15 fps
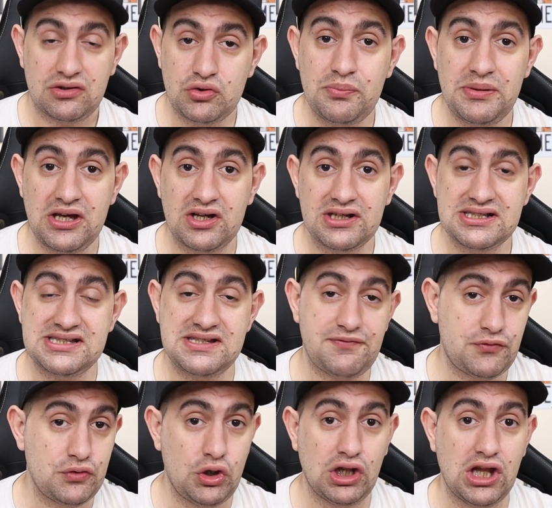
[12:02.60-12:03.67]
to be honest,
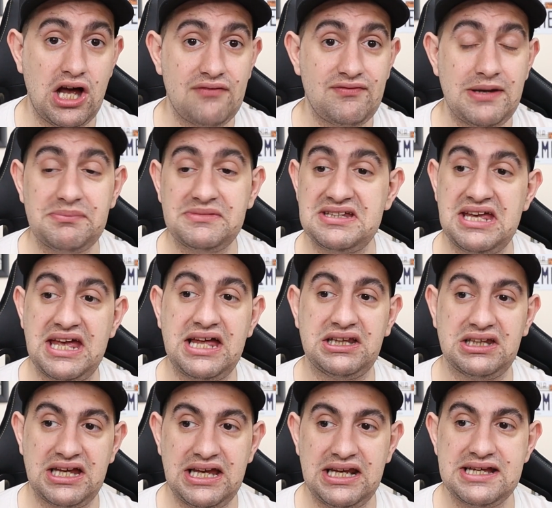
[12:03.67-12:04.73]
if you love M T
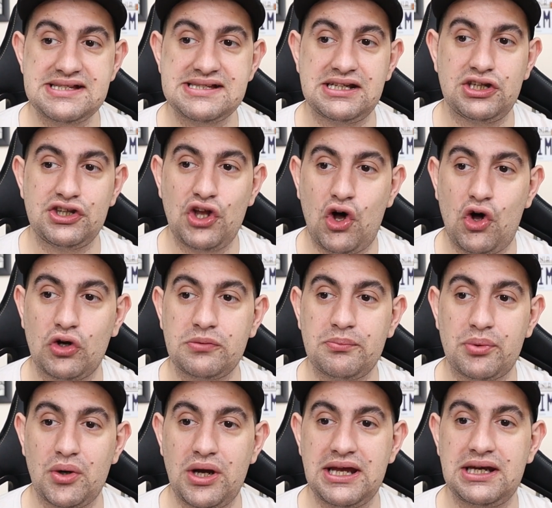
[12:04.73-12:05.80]
L, it is a
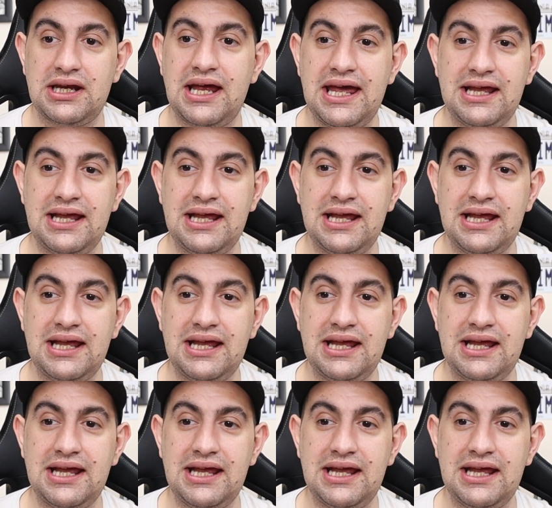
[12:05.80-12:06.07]
non-brainer.